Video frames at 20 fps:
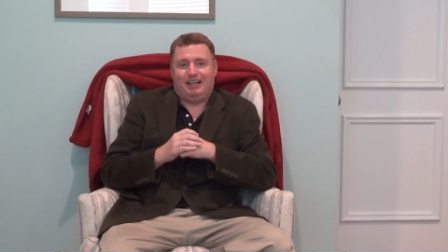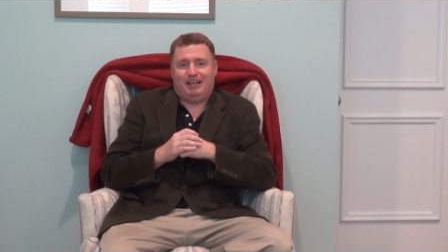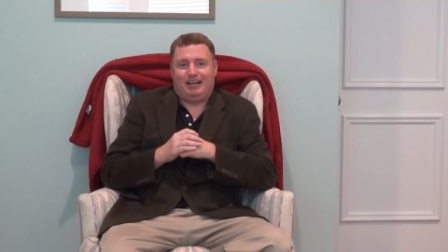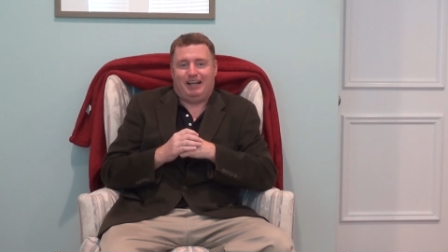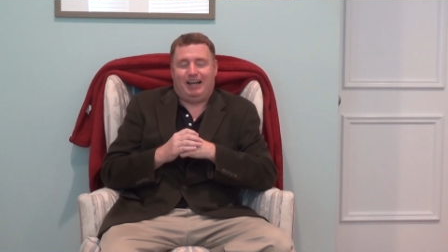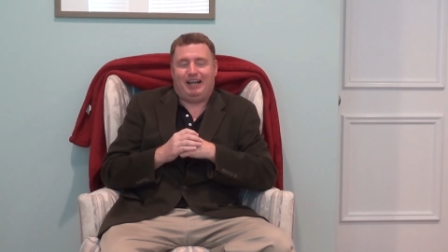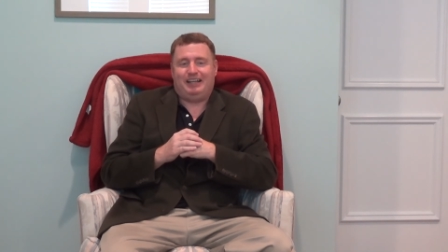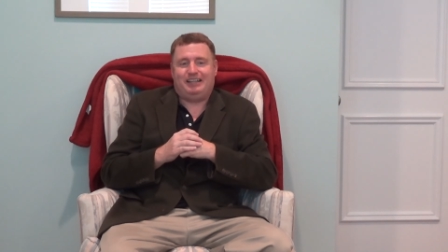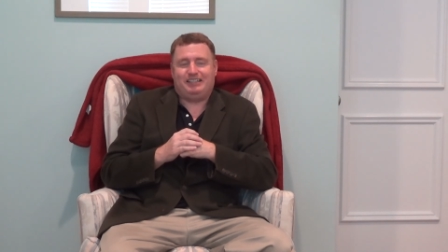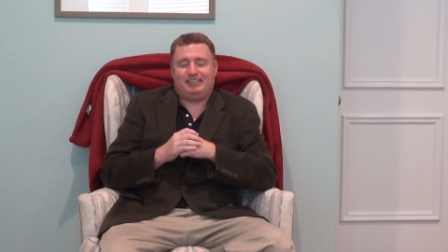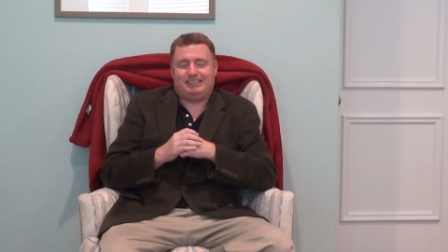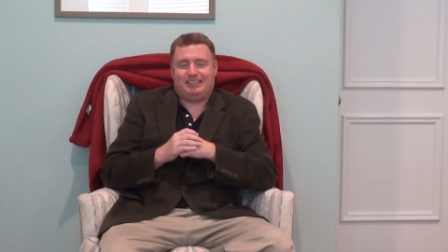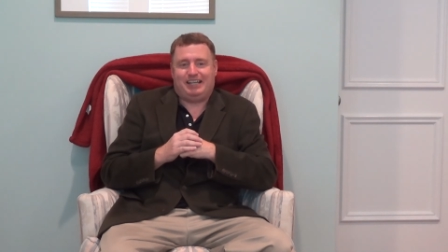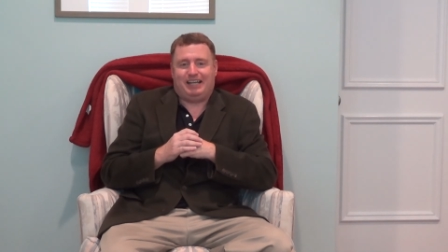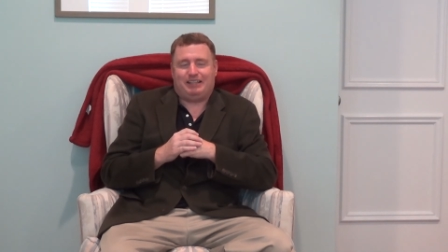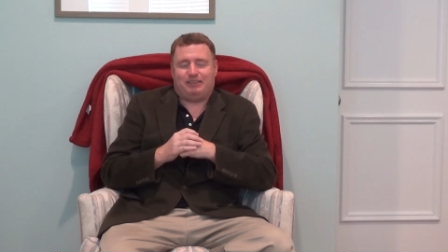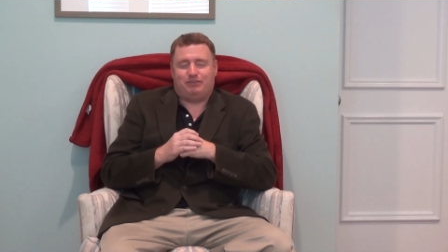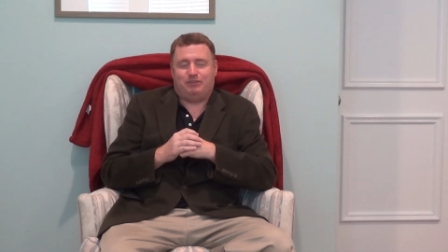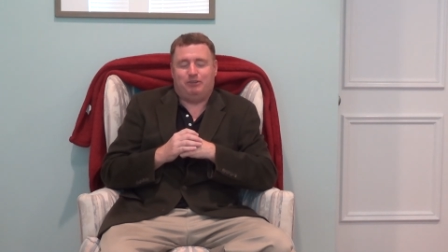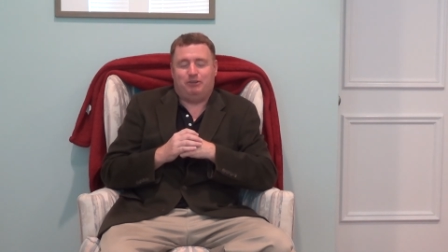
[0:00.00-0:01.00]
I just
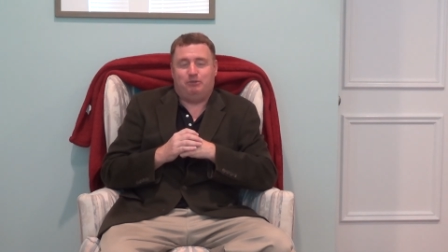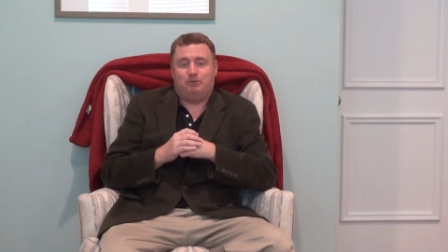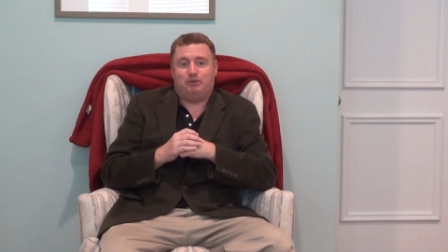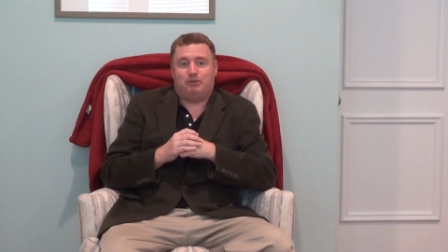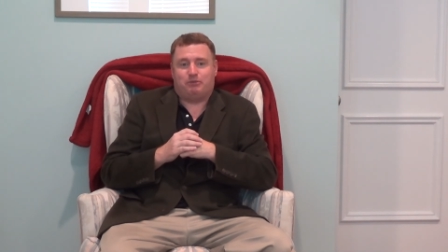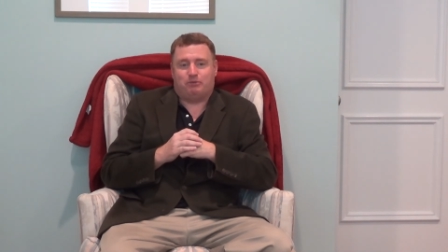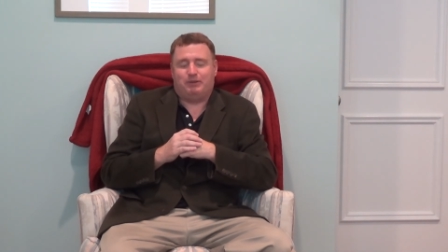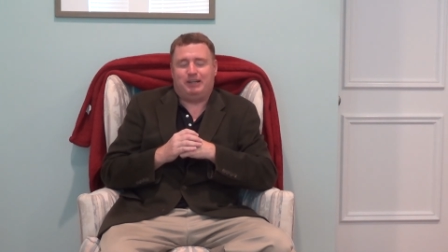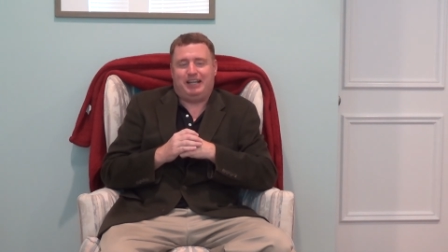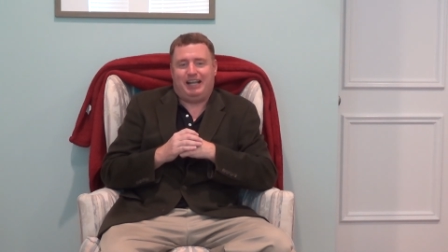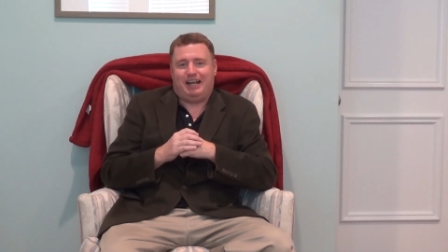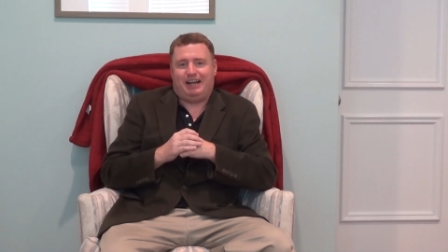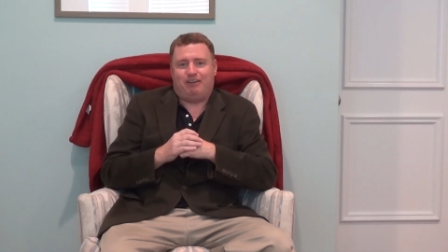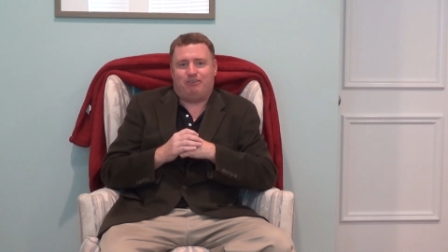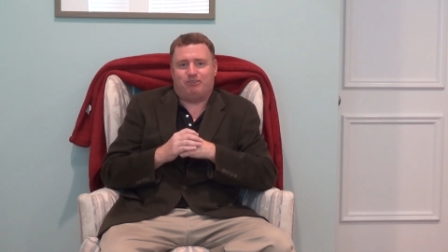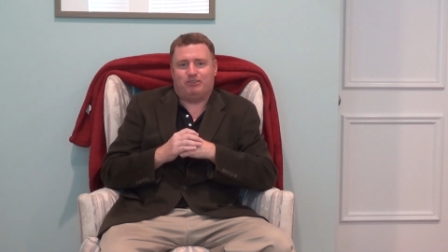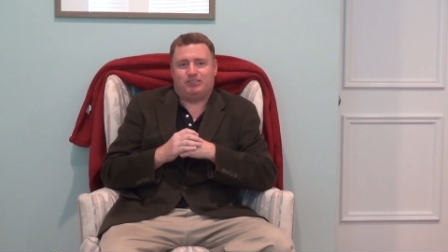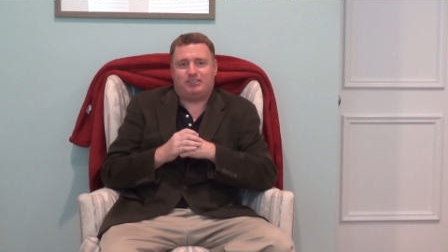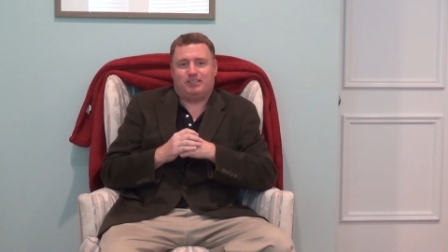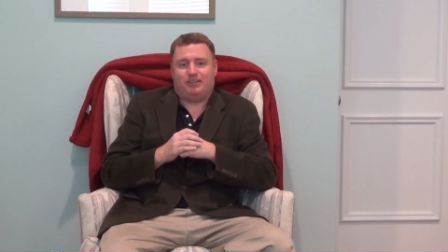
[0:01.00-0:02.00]
sat through 3
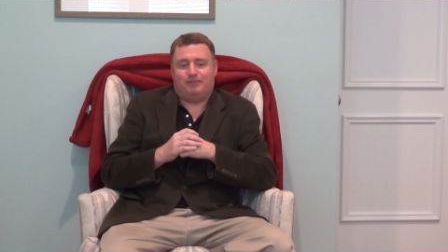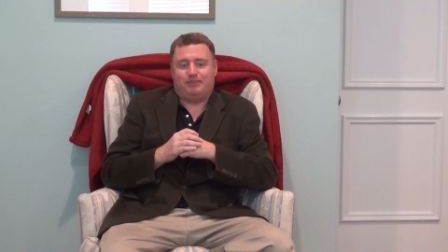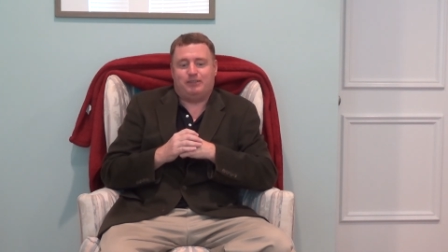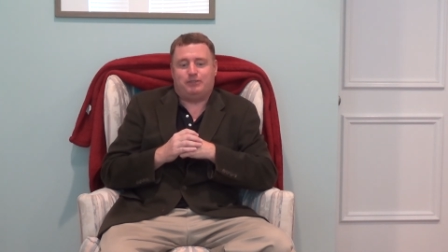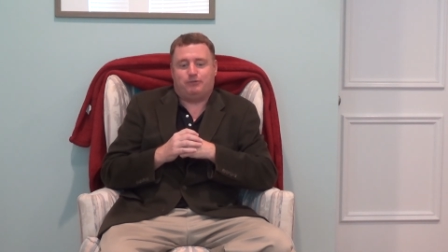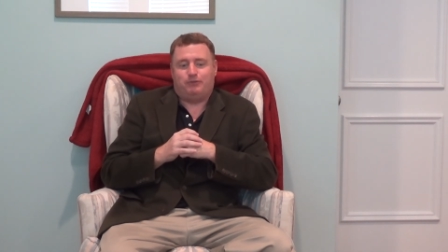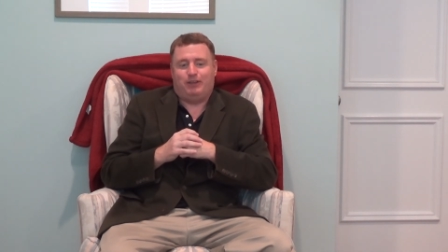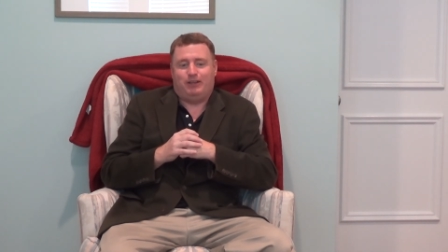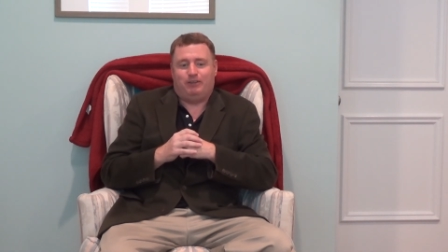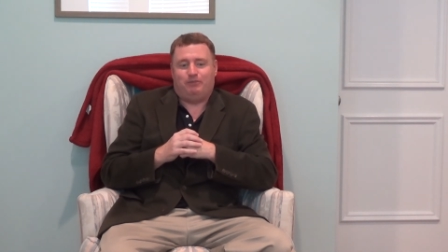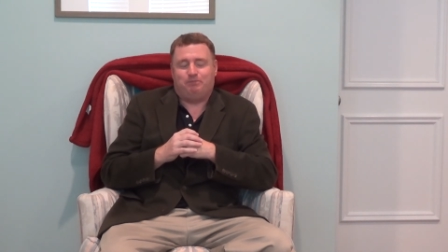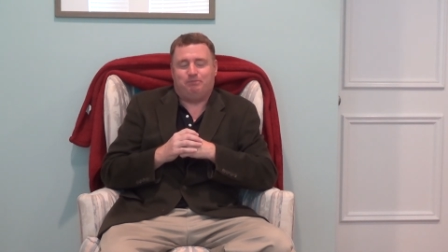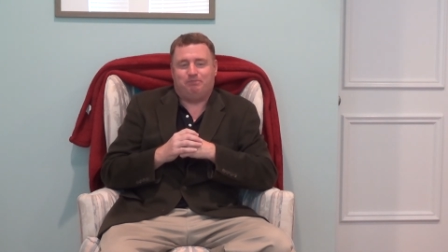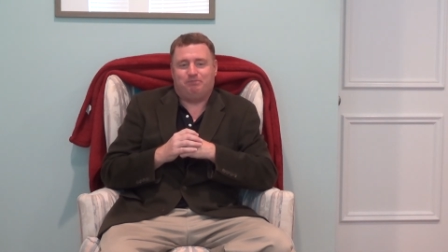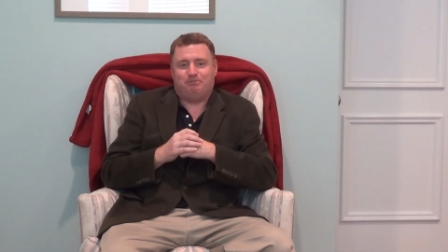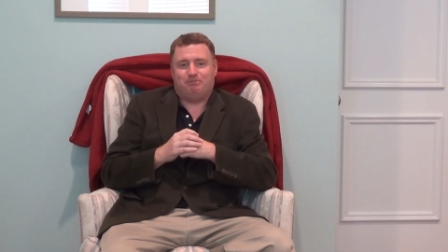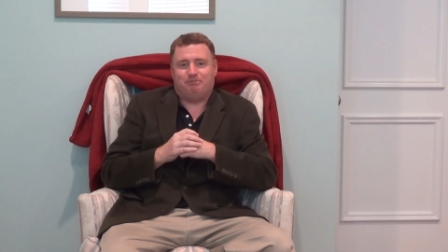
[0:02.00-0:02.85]
hours of this film,